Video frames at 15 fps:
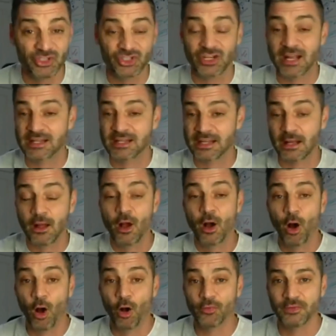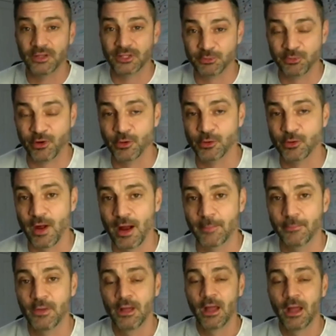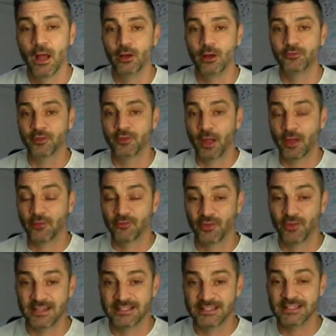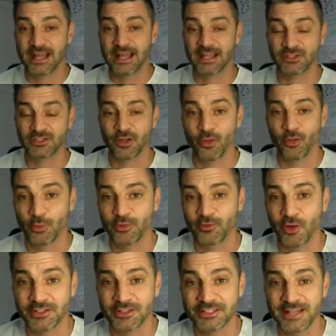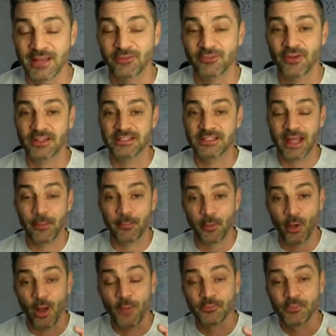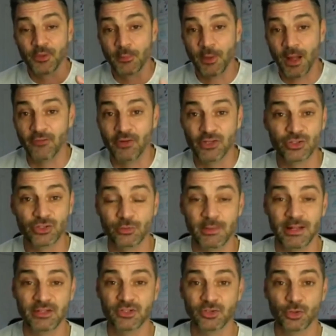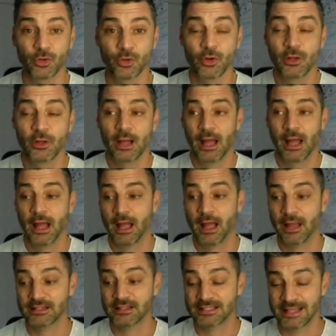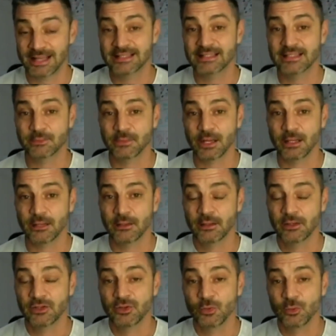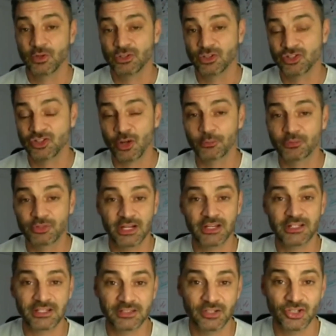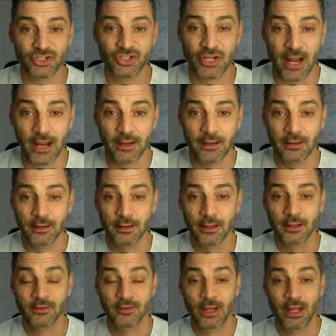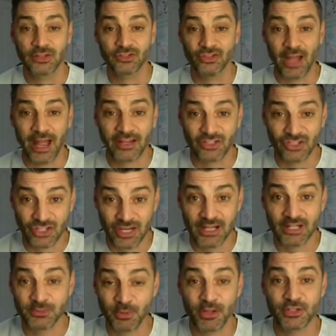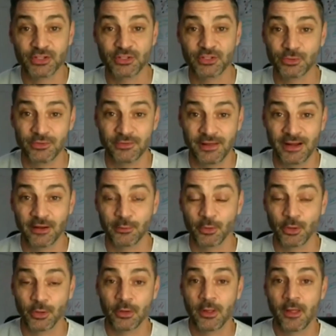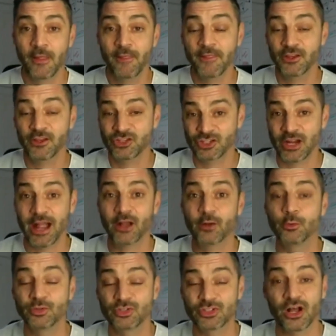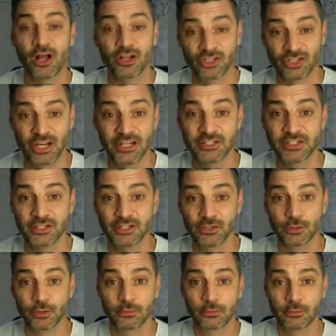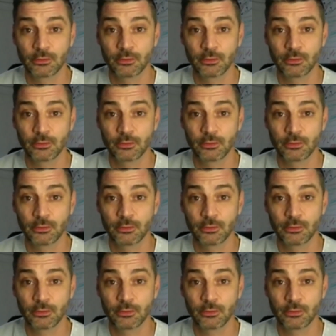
shared it on this program of 30 days, not that we've got to day 30 yet, but my original mentor said to me, when you stop chasing the check and chase personal development, the check will start chasing you.